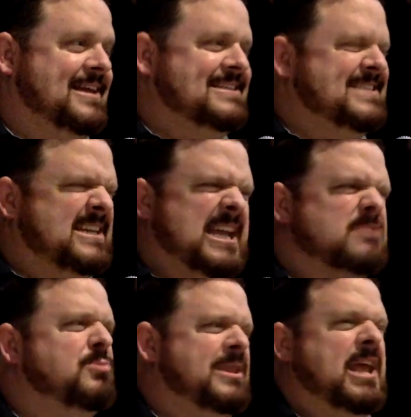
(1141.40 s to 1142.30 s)
that. She said,
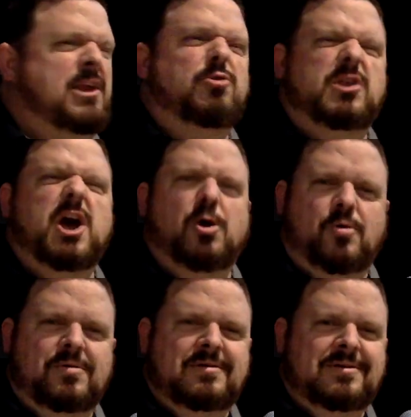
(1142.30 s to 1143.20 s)
That's when they don't know.
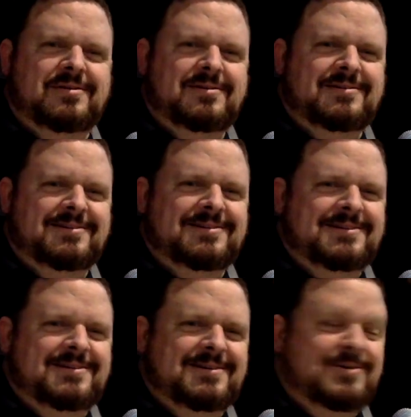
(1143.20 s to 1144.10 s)

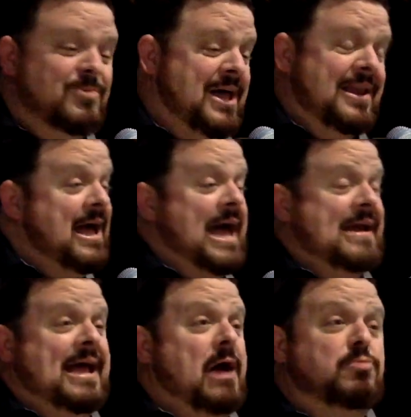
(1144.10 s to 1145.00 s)
Well,
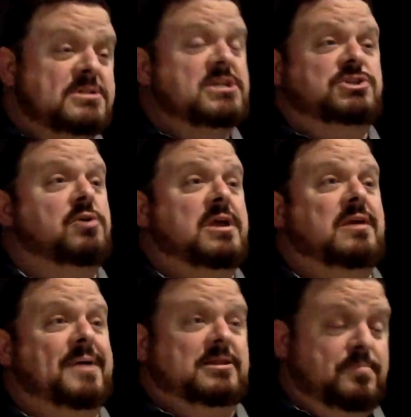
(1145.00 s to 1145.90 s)
I, I wasn't joking
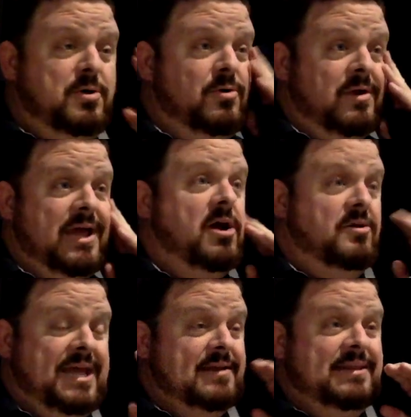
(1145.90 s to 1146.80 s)
about the poodle at all.
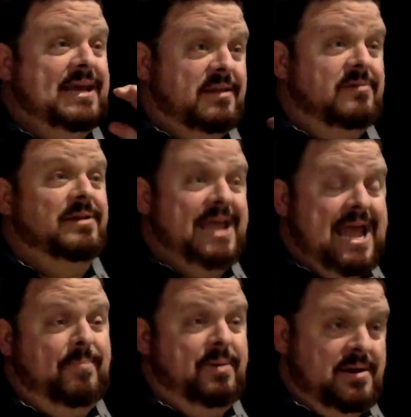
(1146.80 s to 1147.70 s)
That, that literally
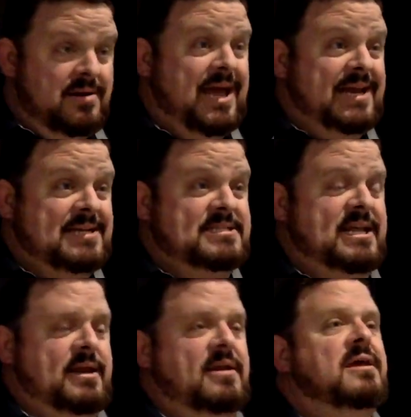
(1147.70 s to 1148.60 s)
happened, like I
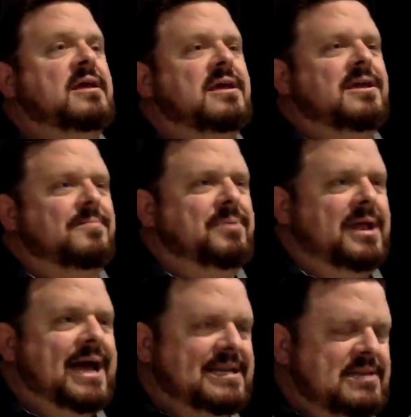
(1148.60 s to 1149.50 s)
said it.
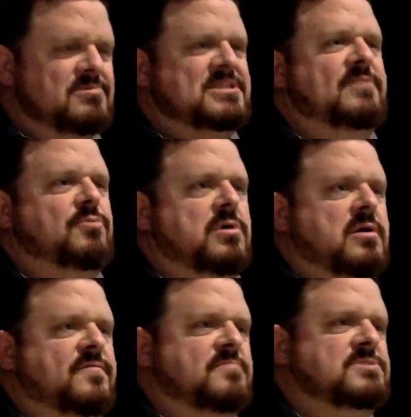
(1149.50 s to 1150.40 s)
But I did receive
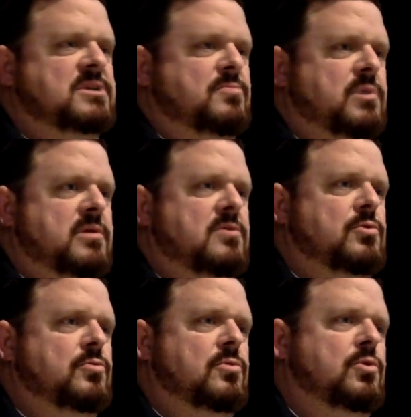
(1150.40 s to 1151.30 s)
word from someone
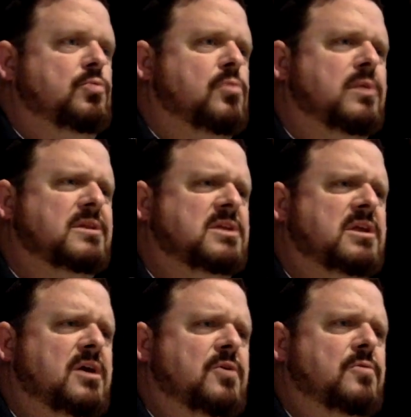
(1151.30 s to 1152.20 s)
who, who wanted to
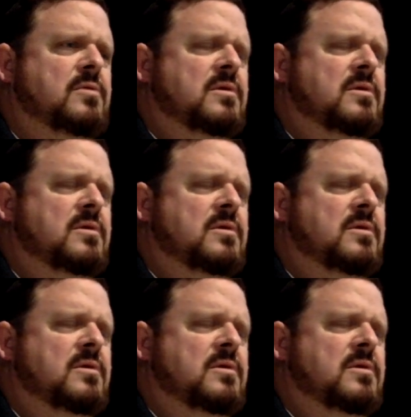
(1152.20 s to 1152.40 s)
know